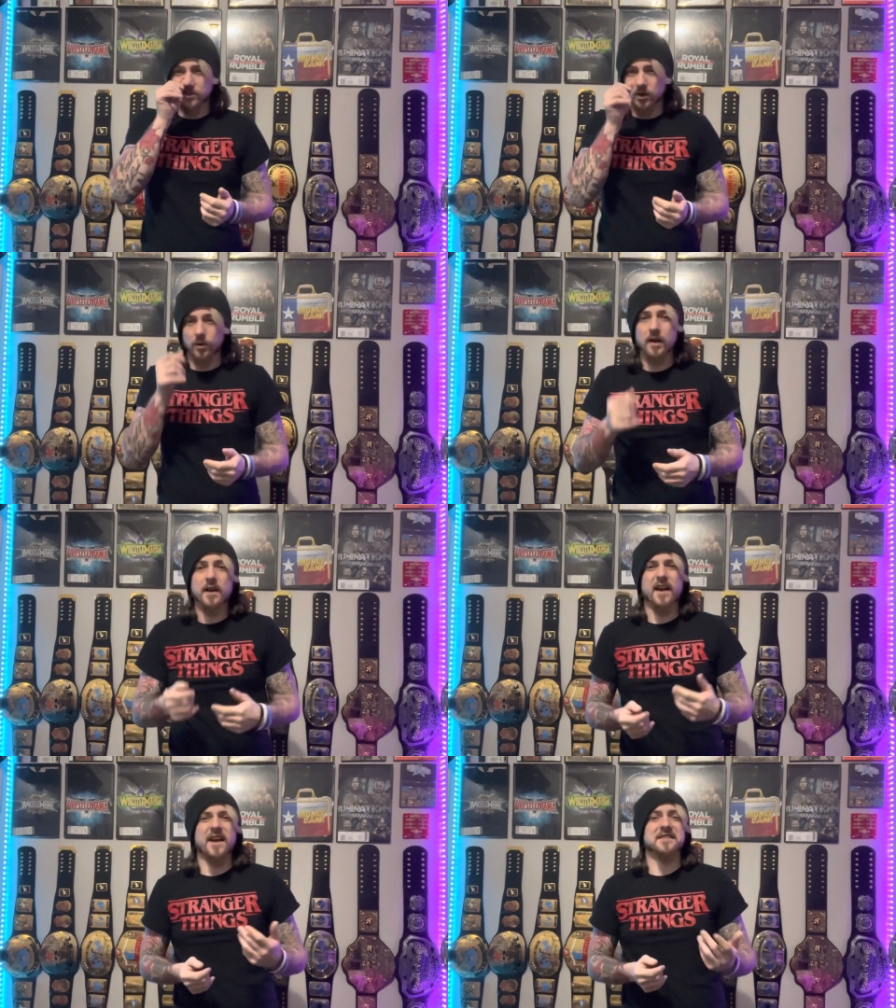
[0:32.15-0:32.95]
So
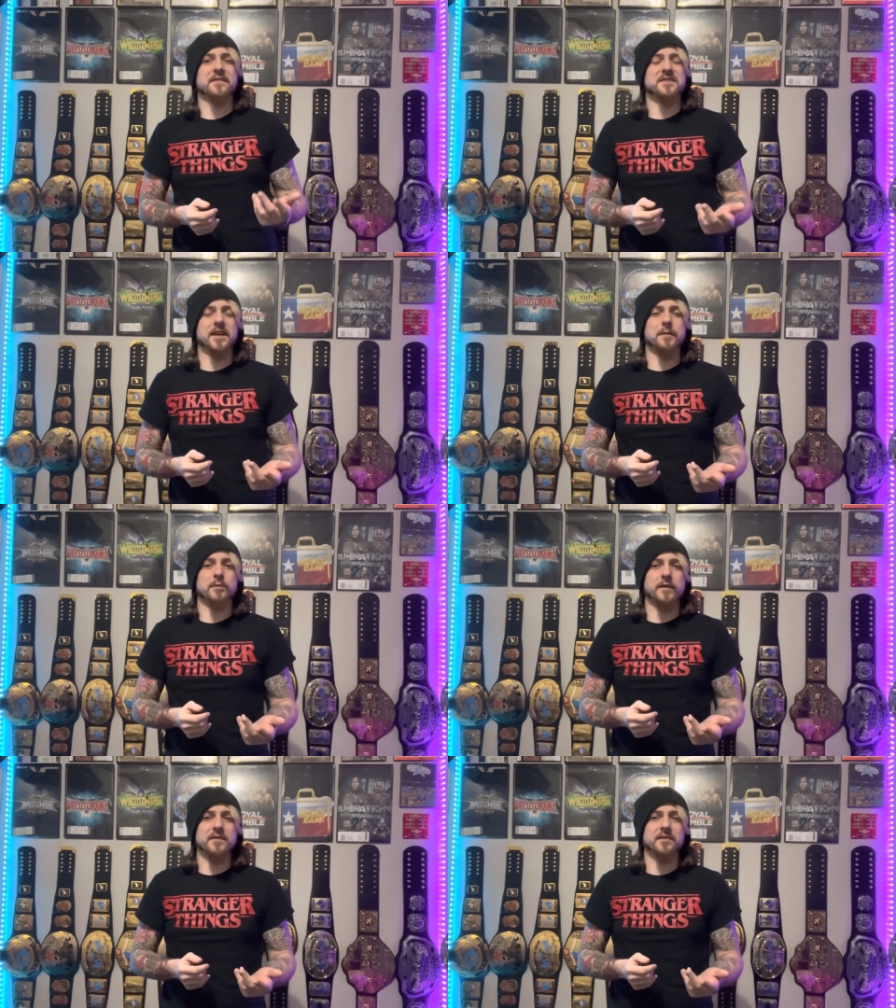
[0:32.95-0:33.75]
as I've stated
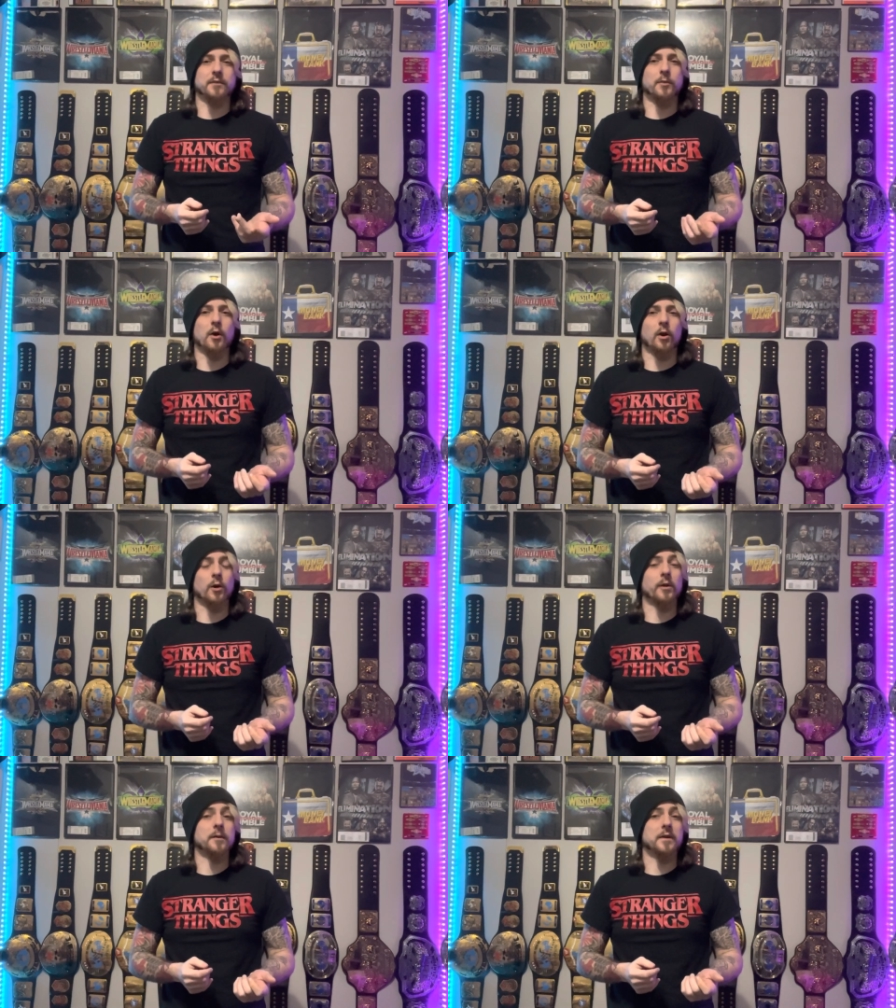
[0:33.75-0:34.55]
previously, we are
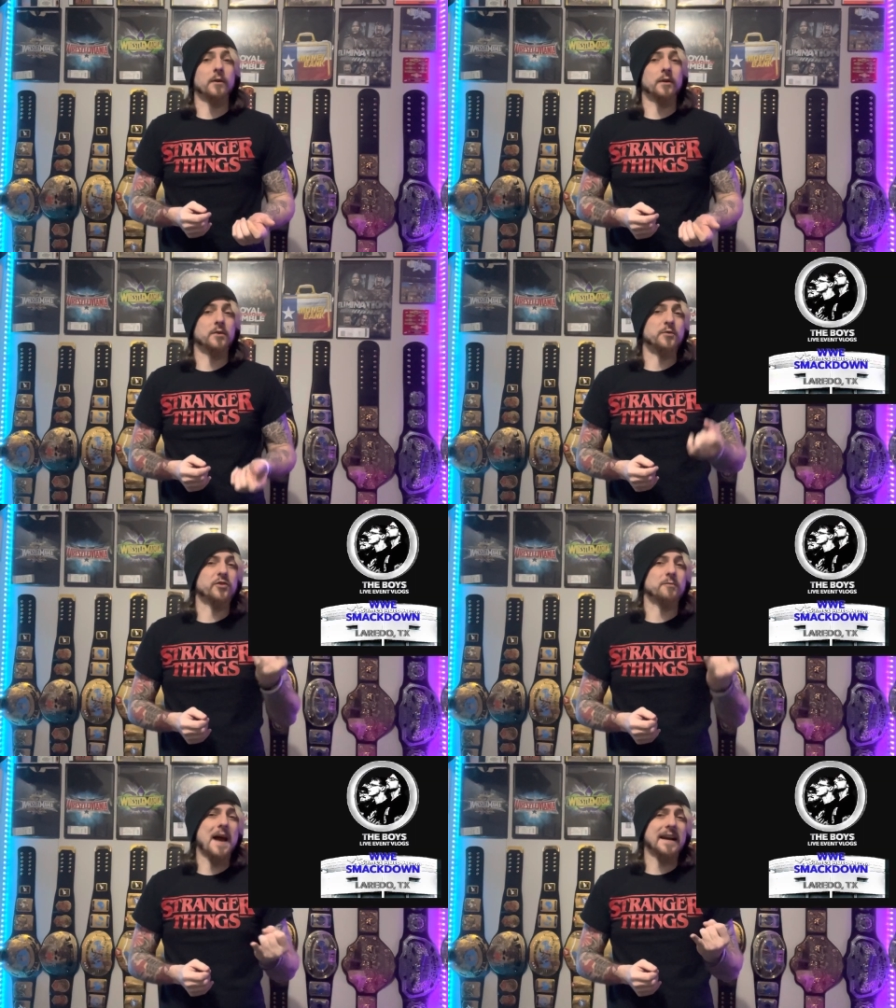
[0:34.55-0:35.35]
going to be going to
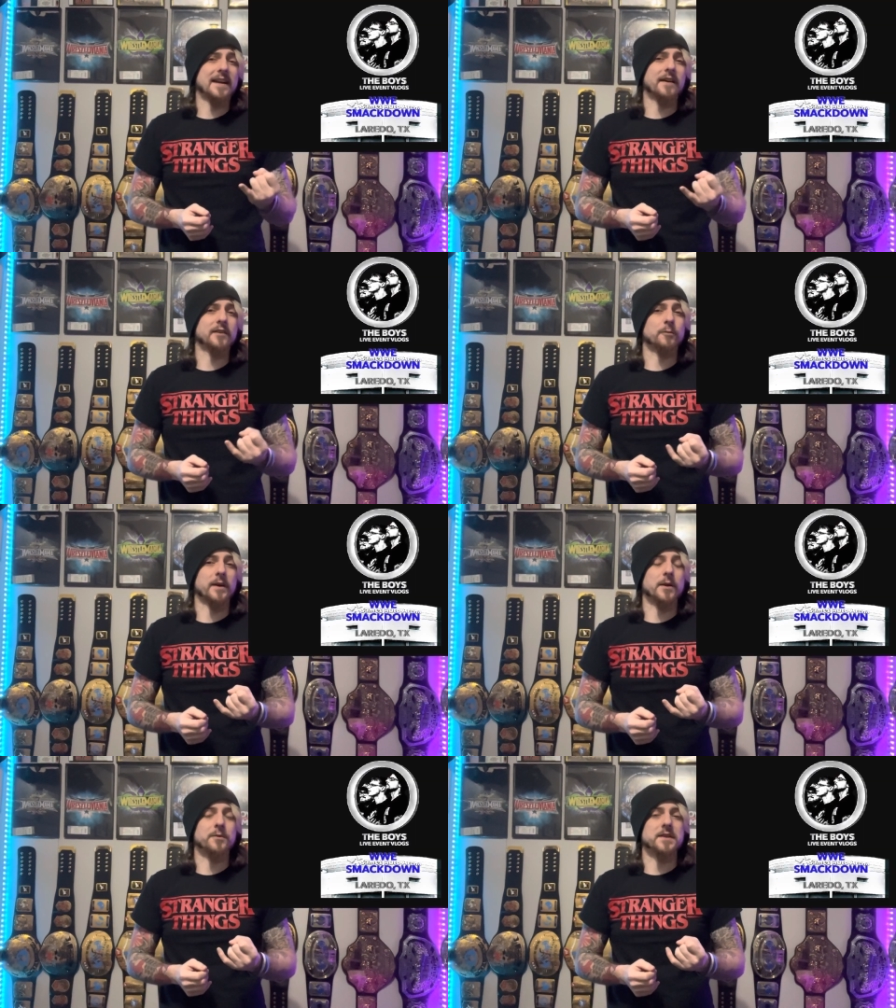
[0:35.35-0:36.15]
SmackDown in
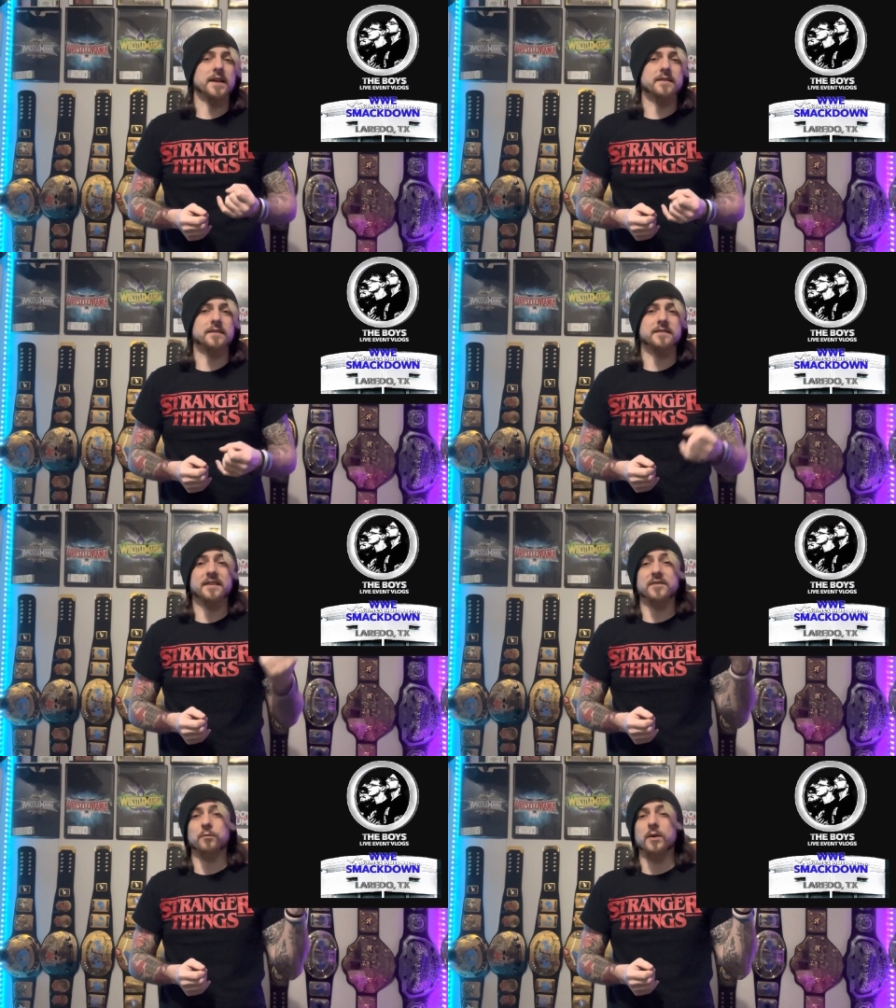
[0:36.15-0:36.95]
Laredo, Texas,
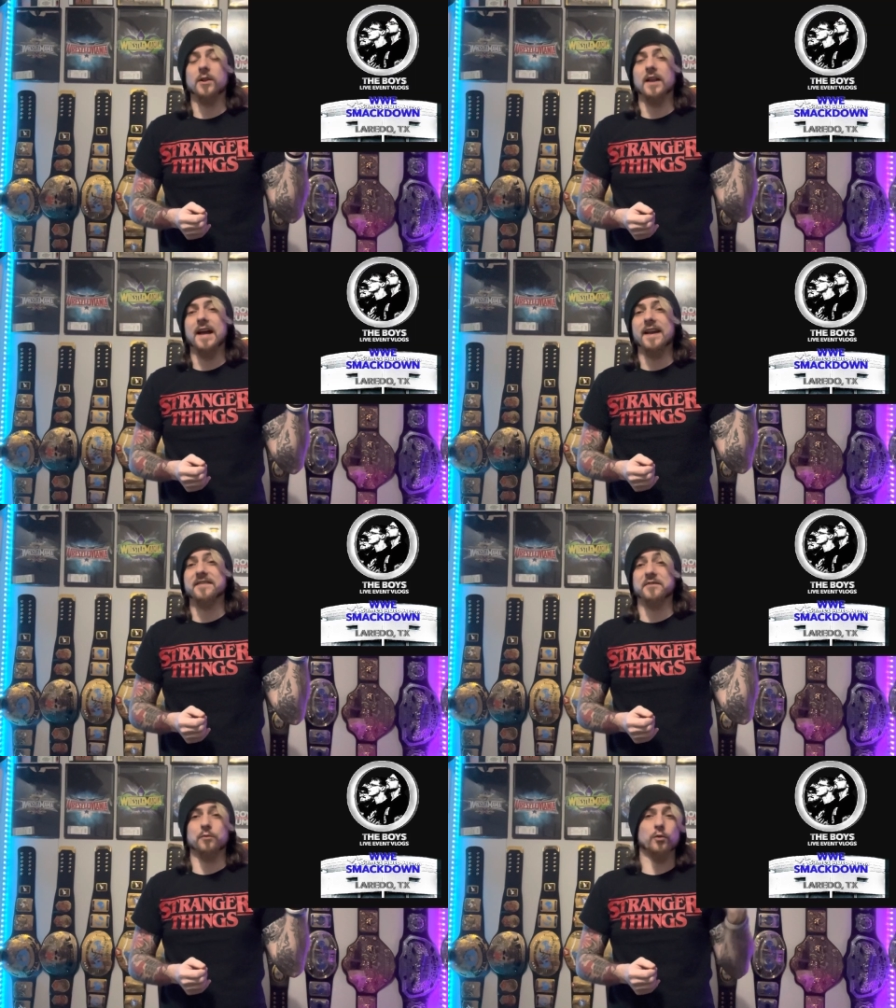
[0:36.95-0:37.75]
as well
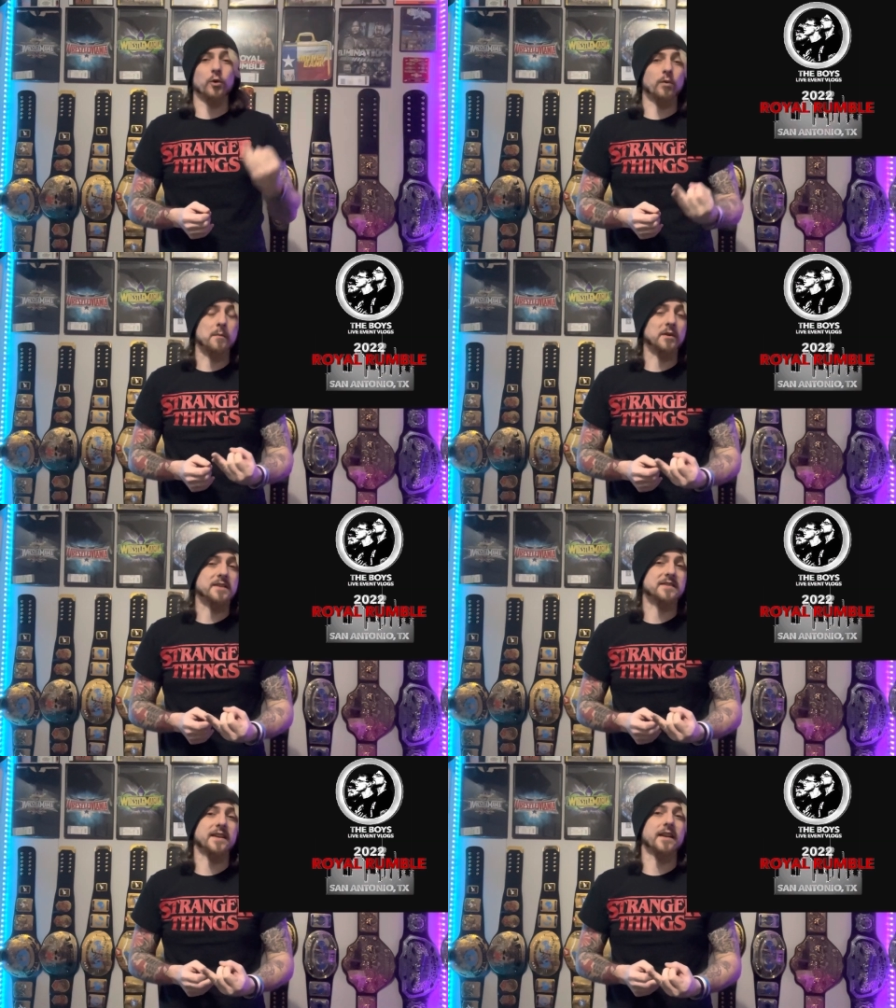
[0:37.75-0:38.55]
as the Royal Rumble
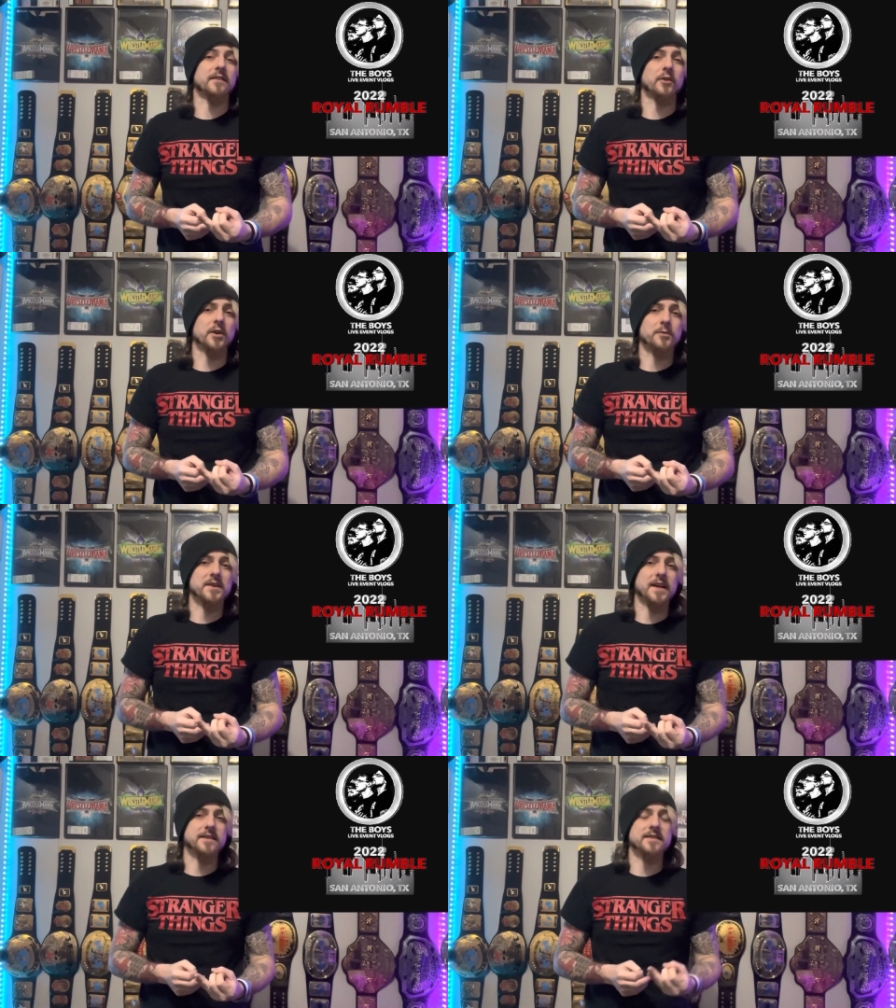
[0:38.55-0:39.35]
in San Antonio,
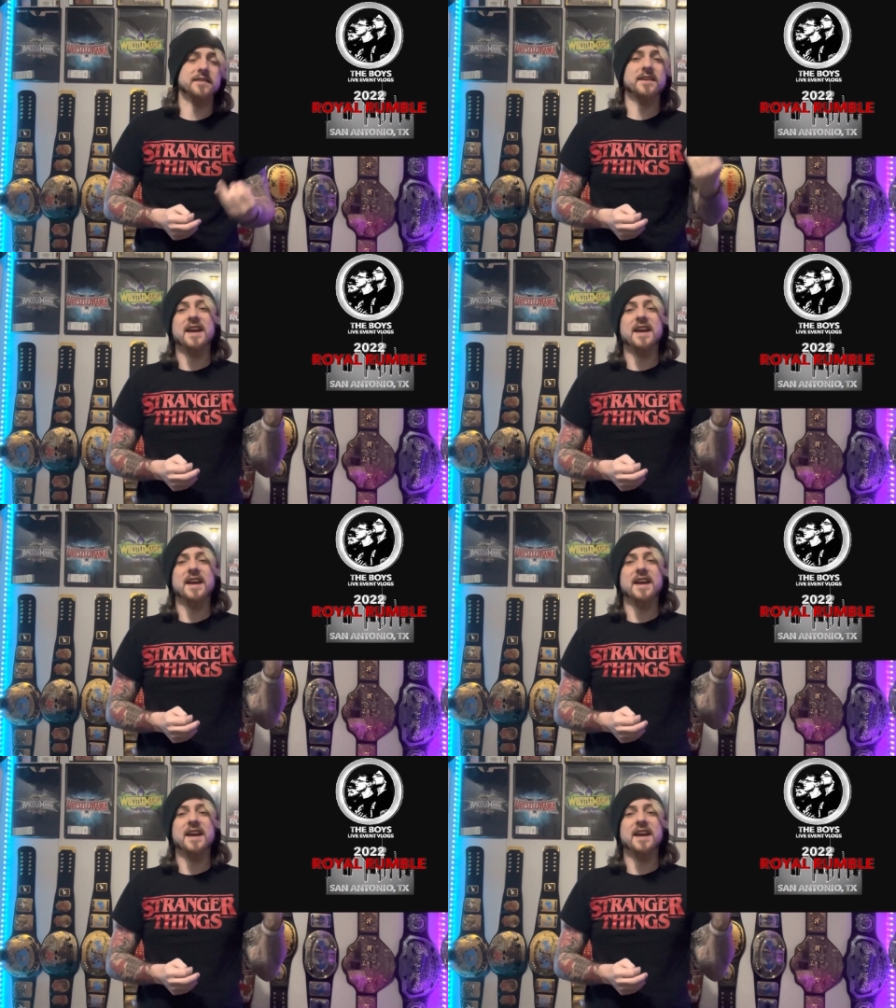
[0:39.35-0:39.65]
Texas,